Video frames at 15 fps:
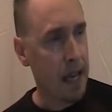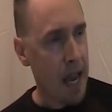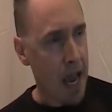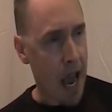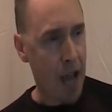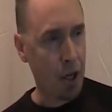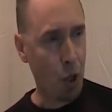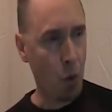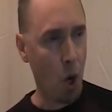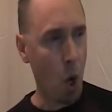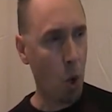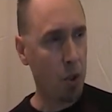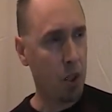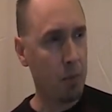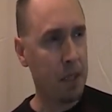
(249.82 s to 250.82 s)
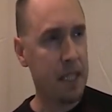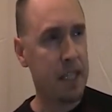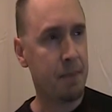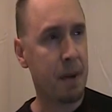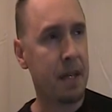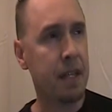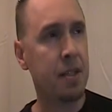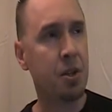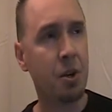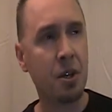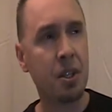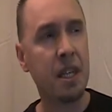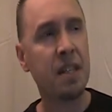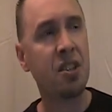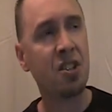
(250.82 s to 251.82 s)
and you will ultimately spend
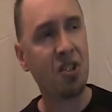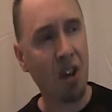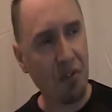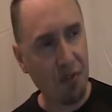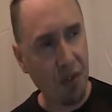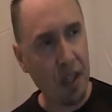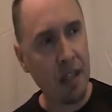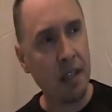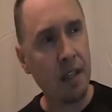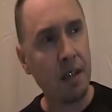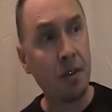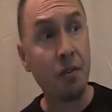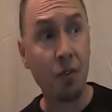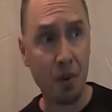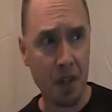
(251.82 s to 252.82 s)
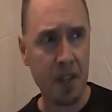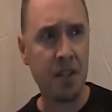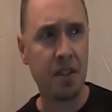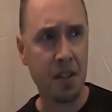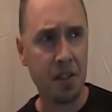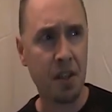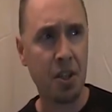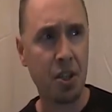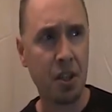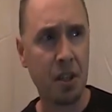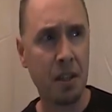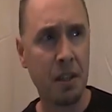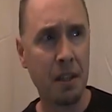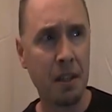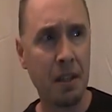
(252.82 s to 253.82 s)
eternity suffering for this decision.
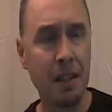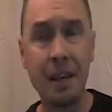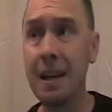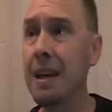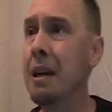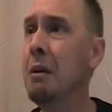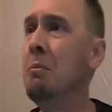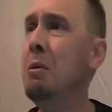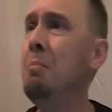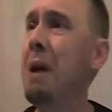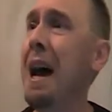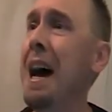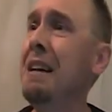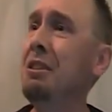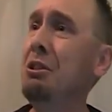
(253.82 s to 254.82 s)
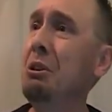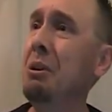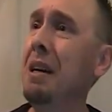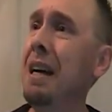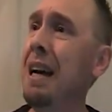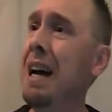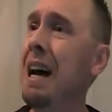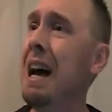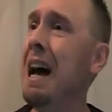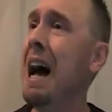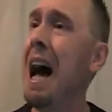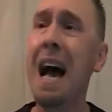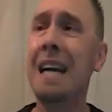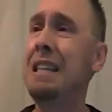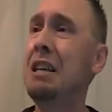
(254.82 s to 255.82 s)
But Pastor,
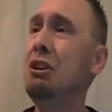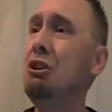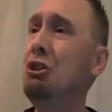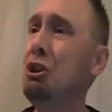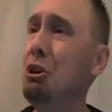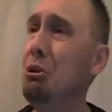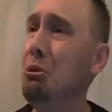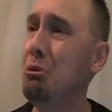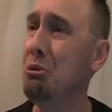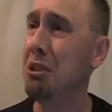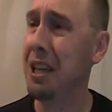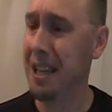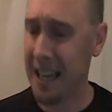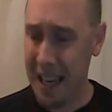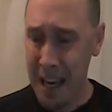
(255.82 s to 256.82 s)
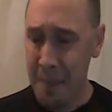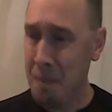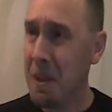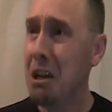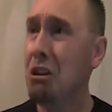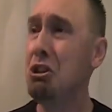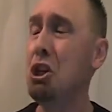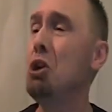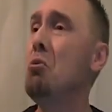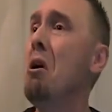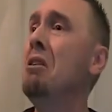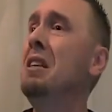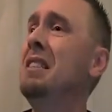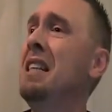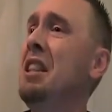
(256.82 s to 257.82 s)
I didn't choose. Do you
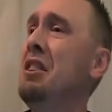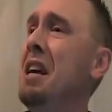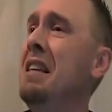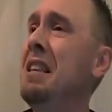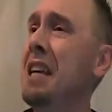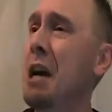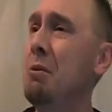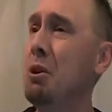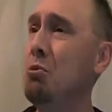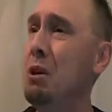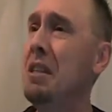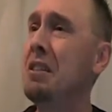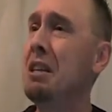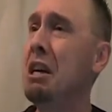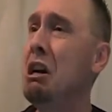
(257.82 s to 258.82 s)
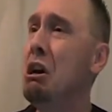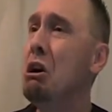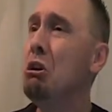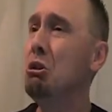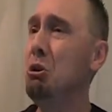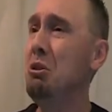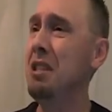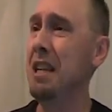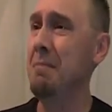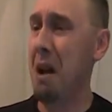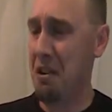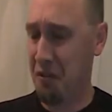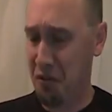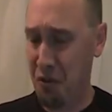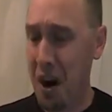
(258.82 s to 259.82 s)
honestly think that I would risk losing my
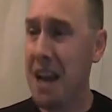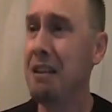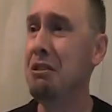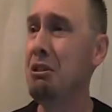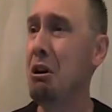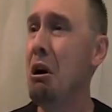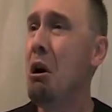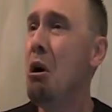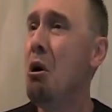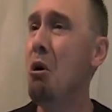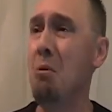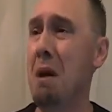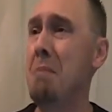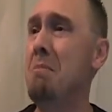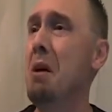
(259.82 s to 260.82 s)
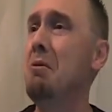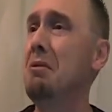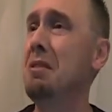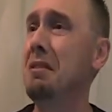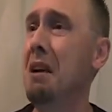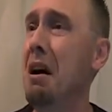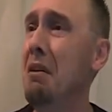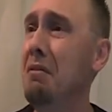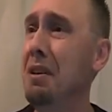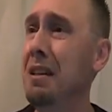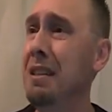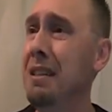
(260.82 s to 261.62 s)
friends or my mother's love?